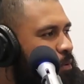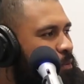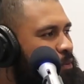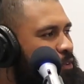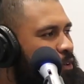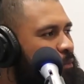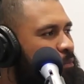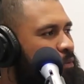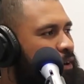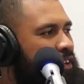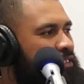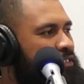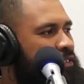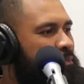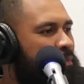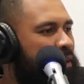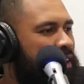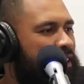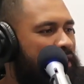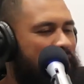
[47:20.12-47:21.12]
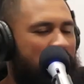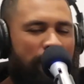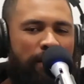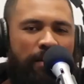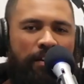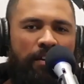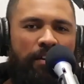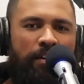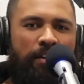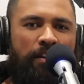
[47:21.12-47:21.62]
People who are proud to pay.
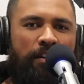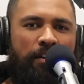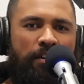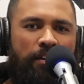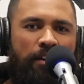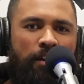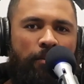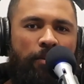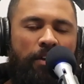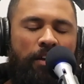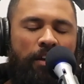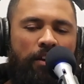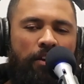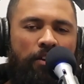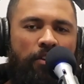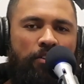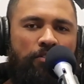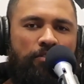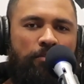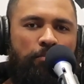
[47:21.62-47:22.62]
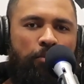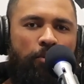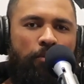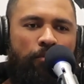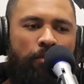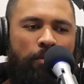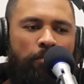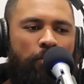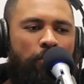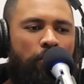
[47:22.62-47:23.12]
We get a lot of support
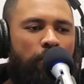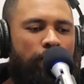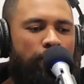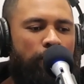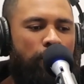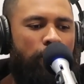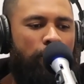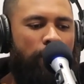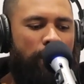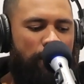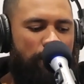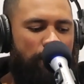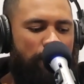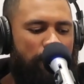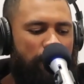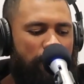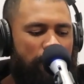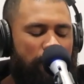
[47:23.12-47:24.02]
from all of you, and,